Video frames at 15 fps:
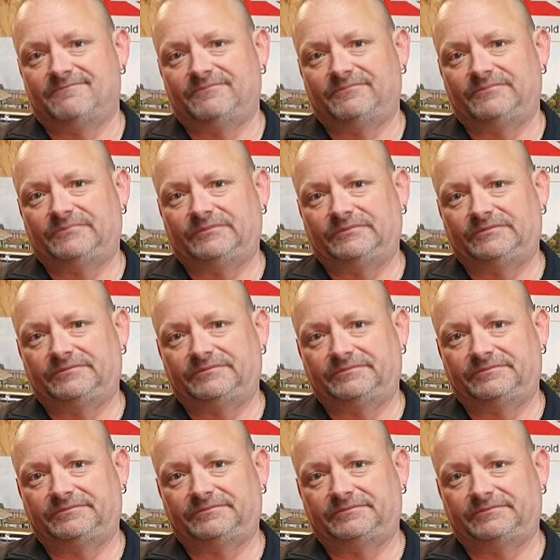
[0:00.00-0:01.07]

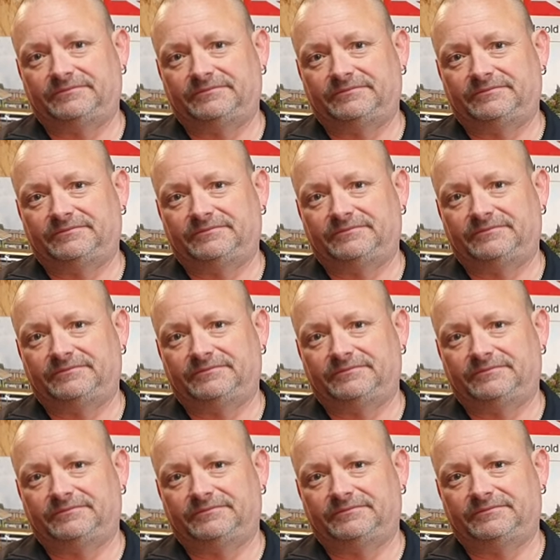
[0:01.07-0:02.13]

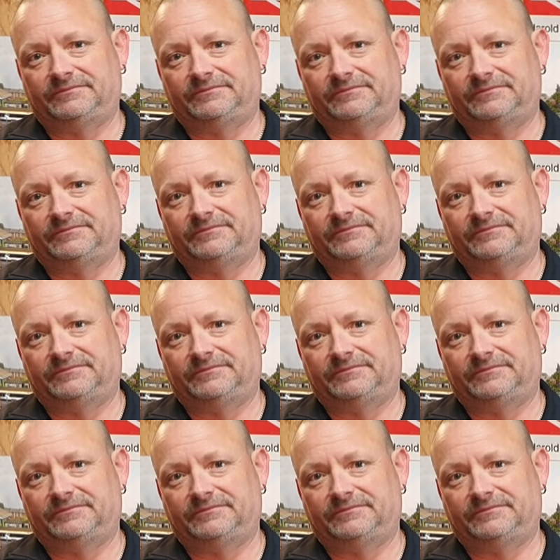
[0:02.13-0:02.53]
No one is speaking in this clip.